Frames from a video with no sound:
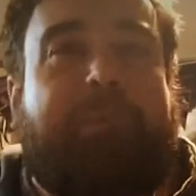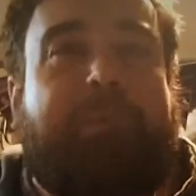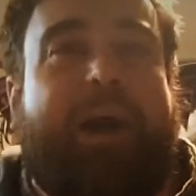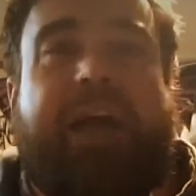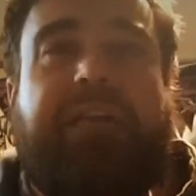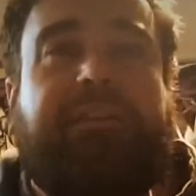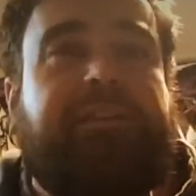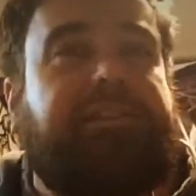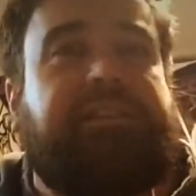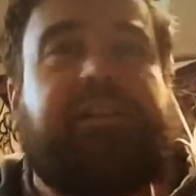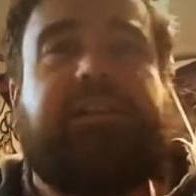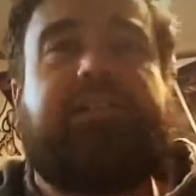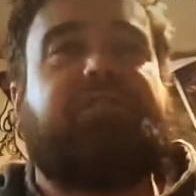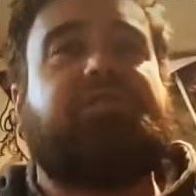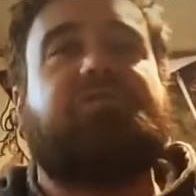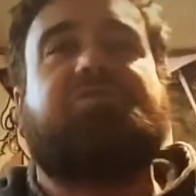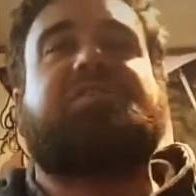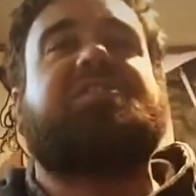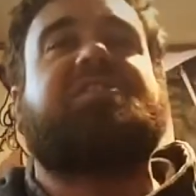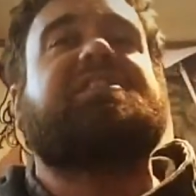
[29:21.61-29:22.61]

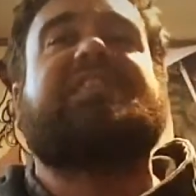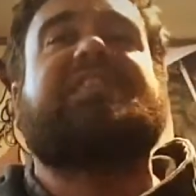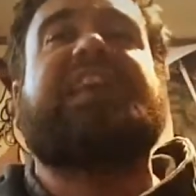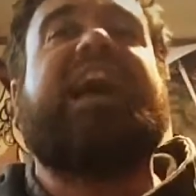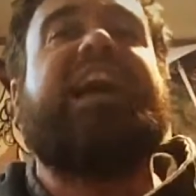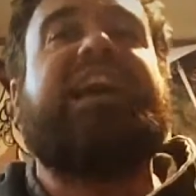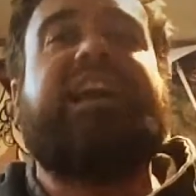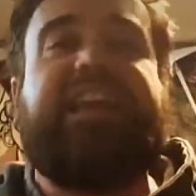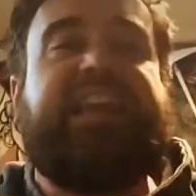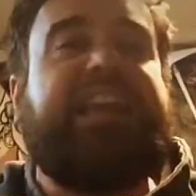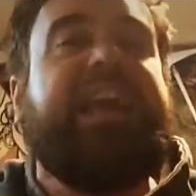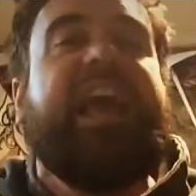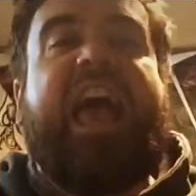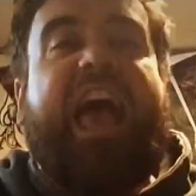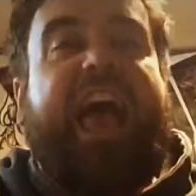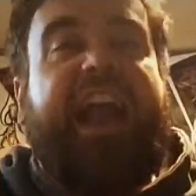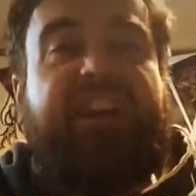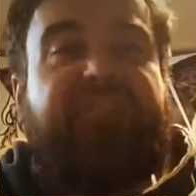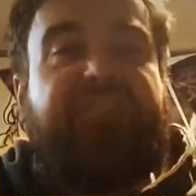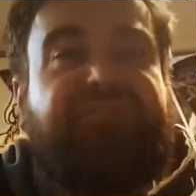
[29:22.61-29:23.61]
politics or society,
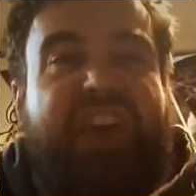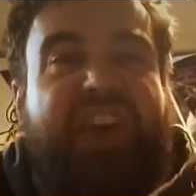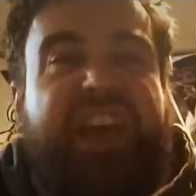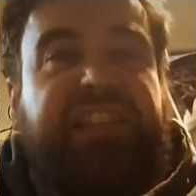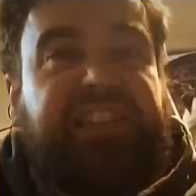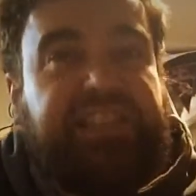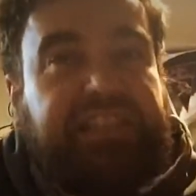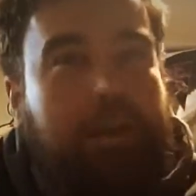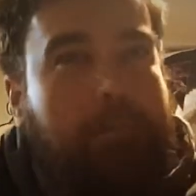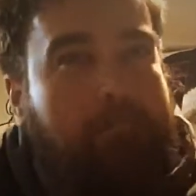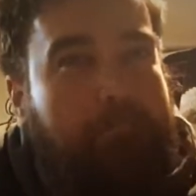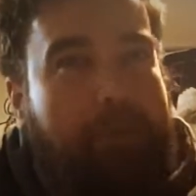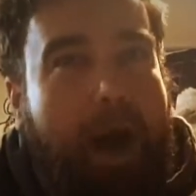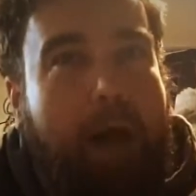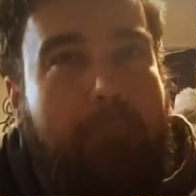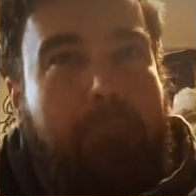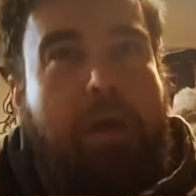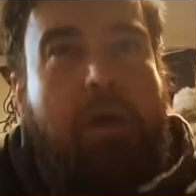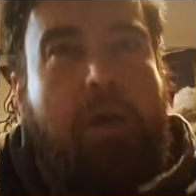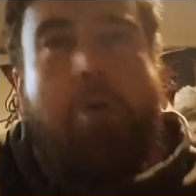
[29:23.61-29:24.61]
and if they slip
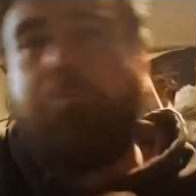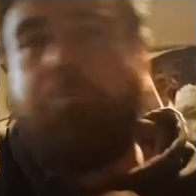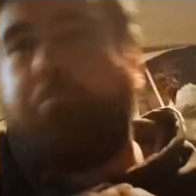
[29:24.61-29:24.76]
up,